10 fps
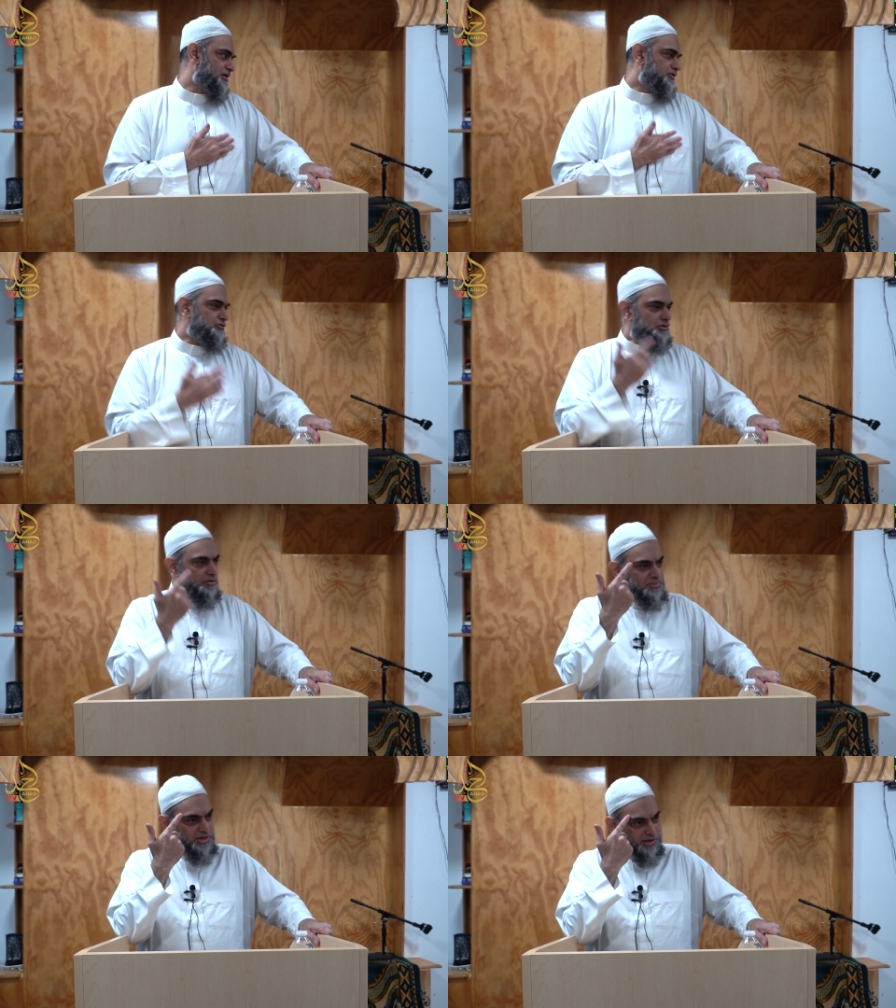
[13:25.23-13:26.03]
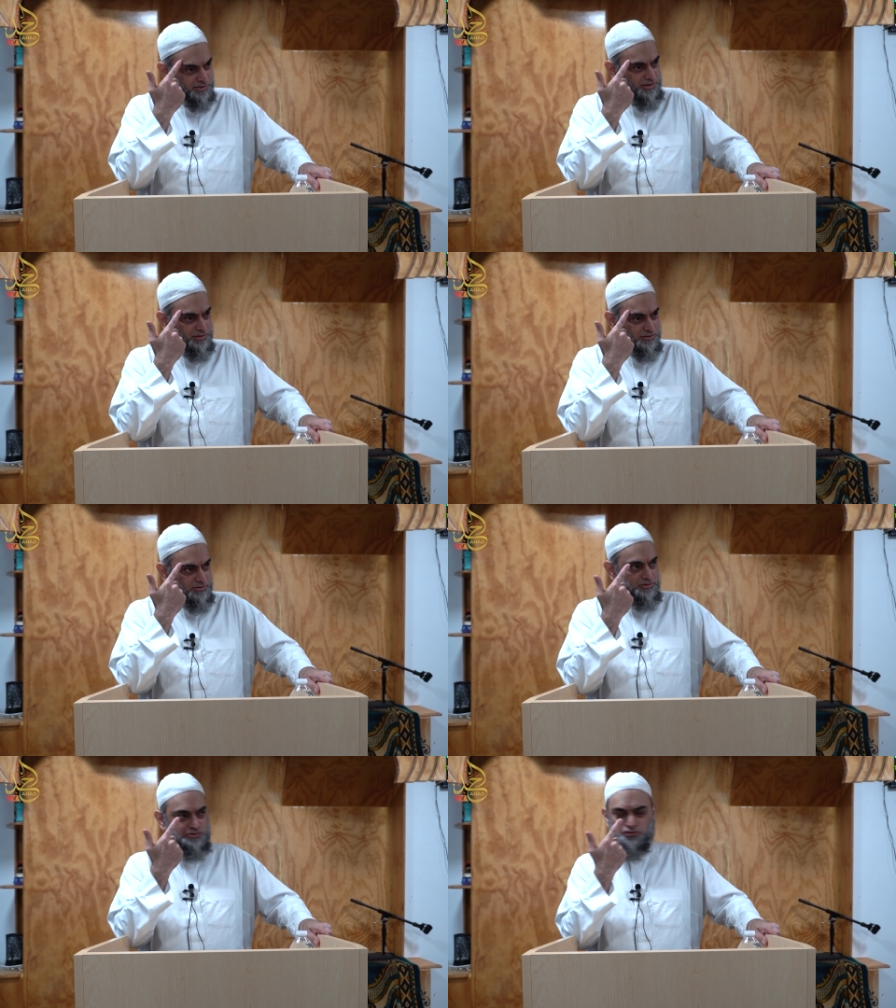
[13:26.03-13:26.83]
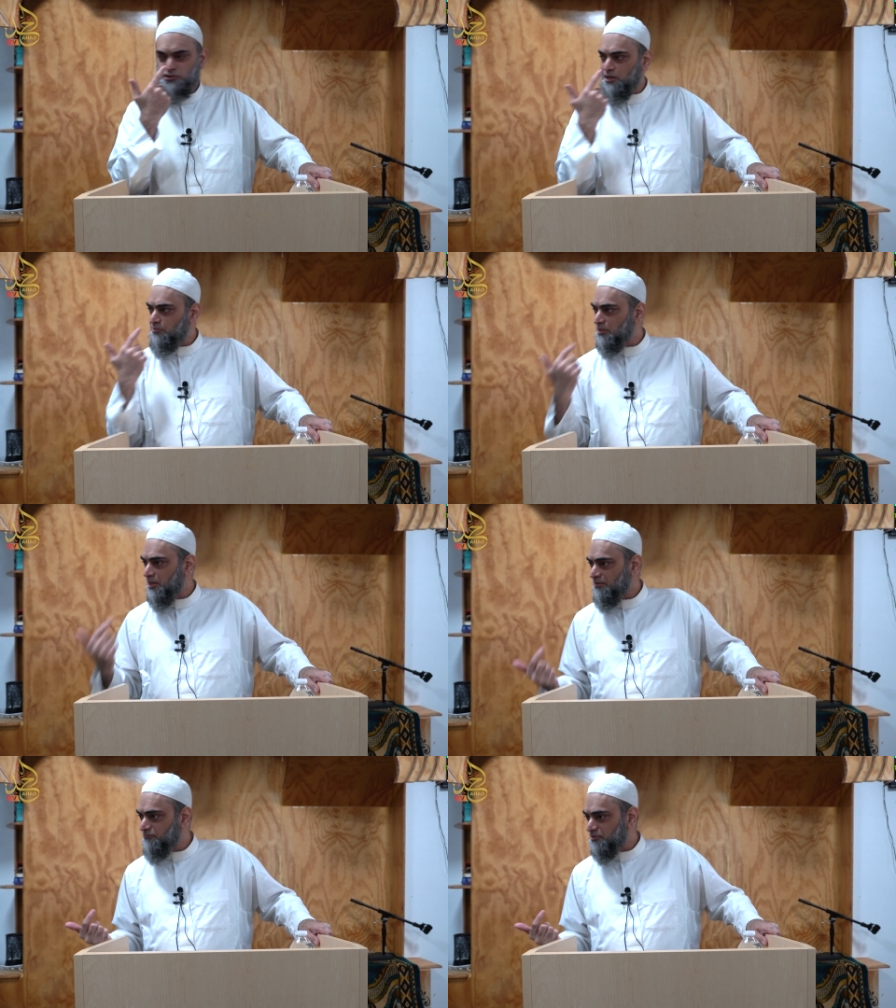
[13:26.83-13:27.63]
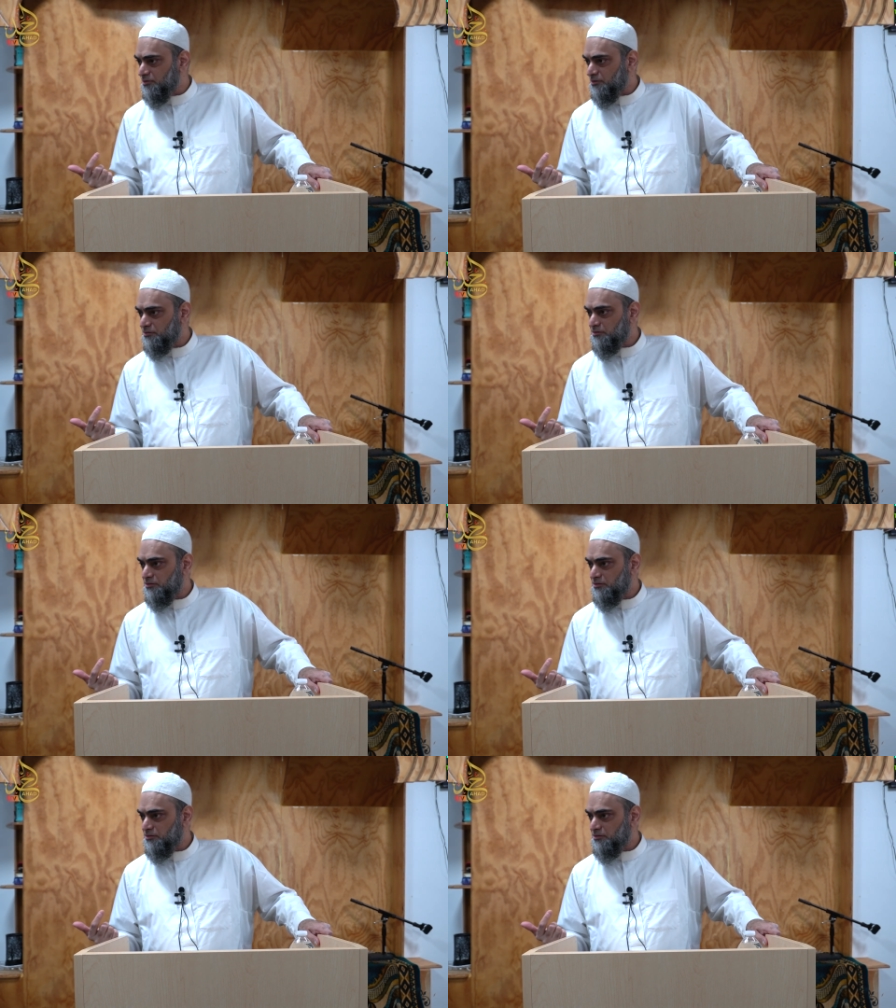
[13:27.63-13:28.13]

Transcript: You gave me akal. You gave me everything.